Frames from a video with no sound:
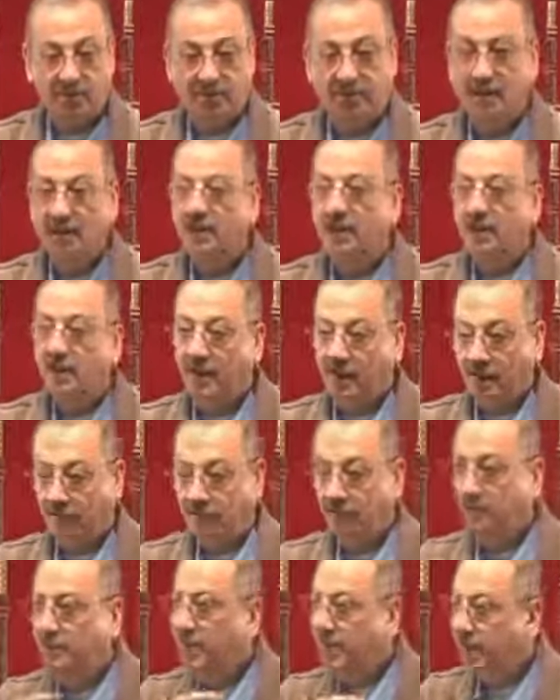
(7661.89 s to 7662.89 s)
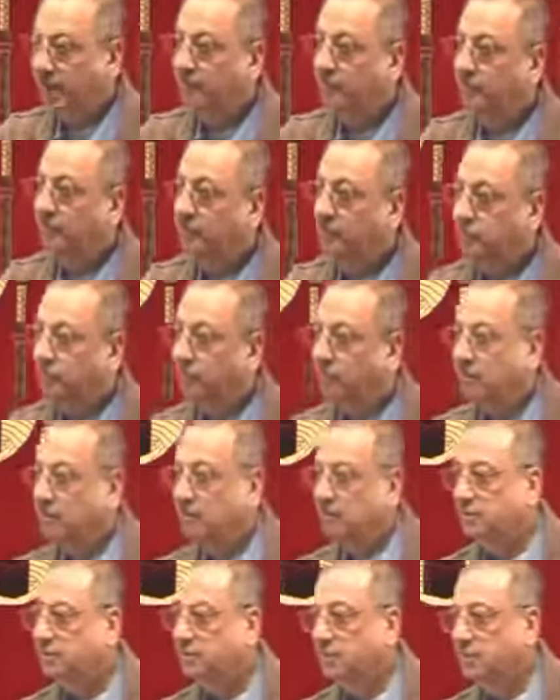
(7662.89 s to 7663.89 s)
And we have those books.
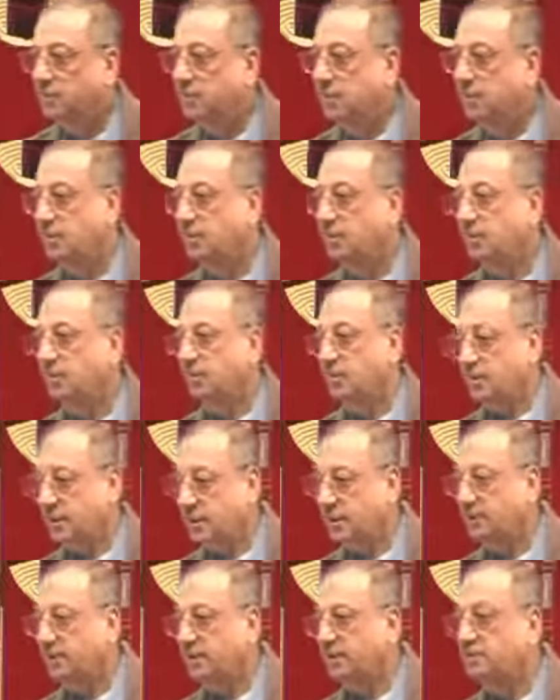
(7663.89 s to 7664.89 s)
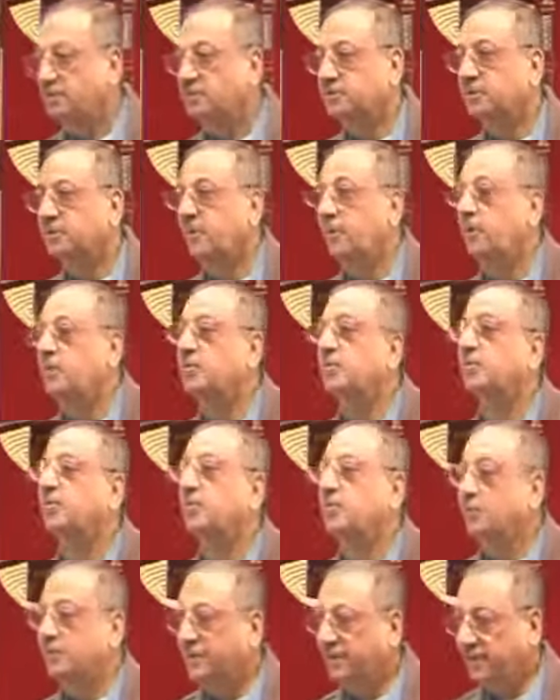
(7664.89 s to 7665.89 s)
One of them is called Nurul
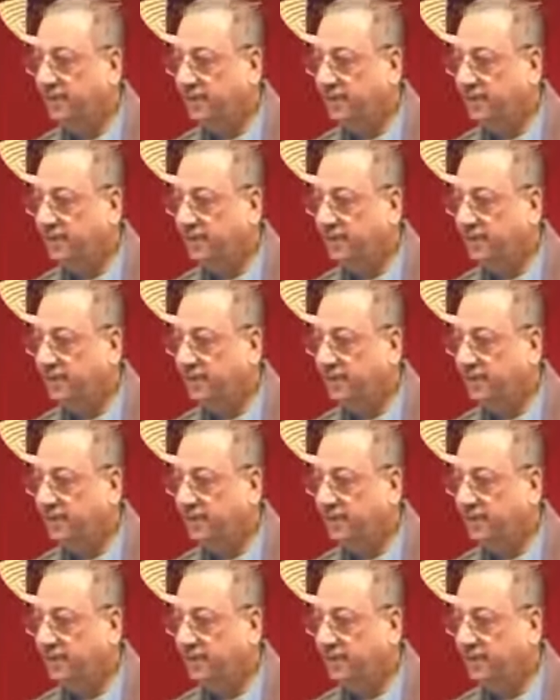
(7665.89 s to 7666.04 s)
Yaqeen.